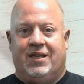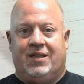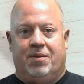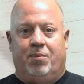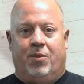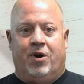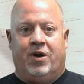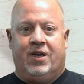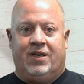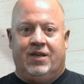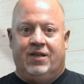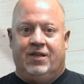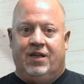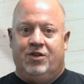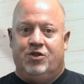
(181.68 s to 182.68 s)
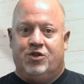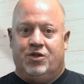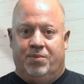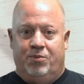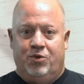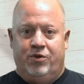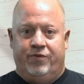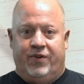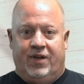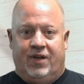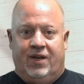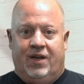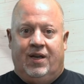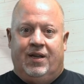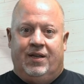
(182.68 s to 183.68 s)
that the market continues to move in,
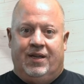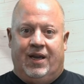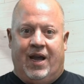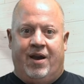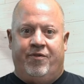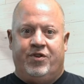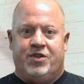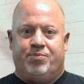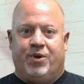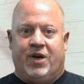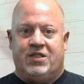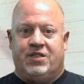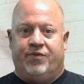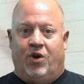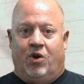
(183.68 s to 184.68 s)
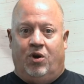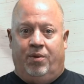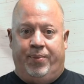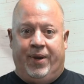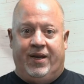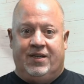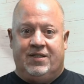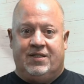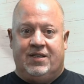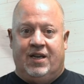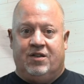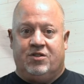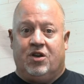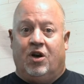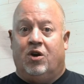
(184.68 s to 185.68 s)
the average price of all pending
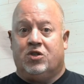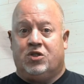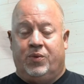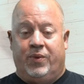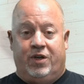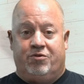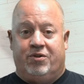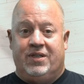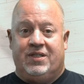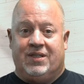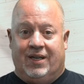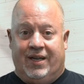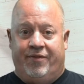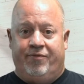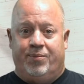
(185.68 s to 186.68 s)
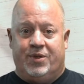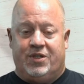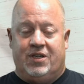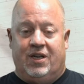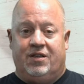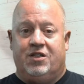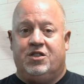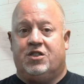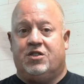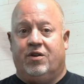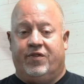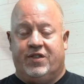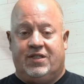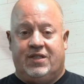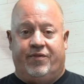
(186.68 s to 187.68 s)
sales also increased 11% to just
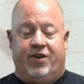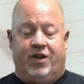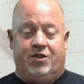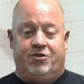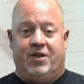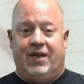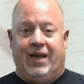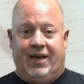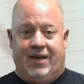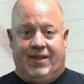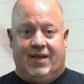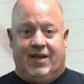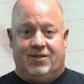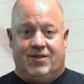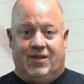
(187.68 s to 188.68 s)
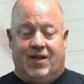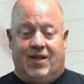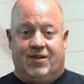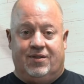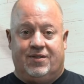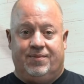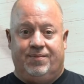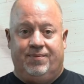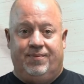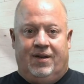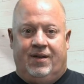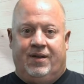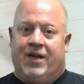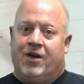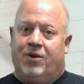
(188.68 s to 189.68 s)
over $780,000.
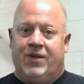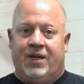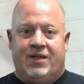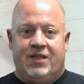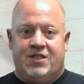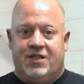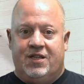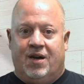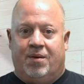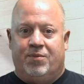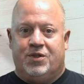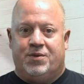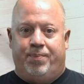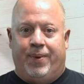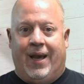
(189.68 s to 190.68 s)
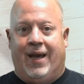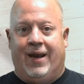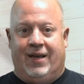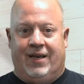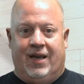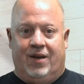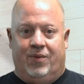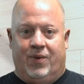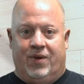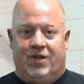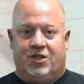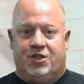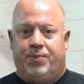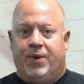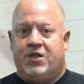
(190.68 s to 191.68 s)
Now, don't let these numbers panic anyone,
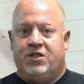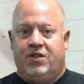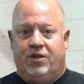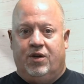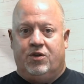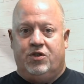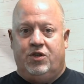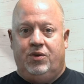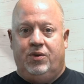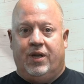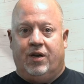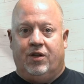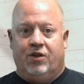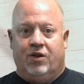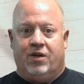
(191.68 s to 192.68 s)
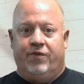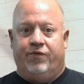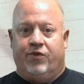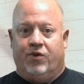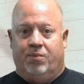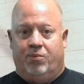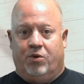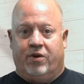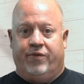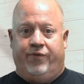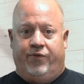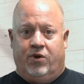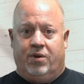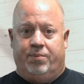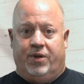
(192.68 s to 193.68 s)
especially those of you that are looking for a more
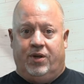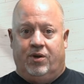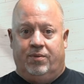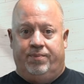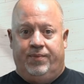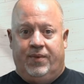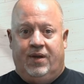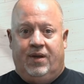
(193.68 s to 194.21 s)
affordable home.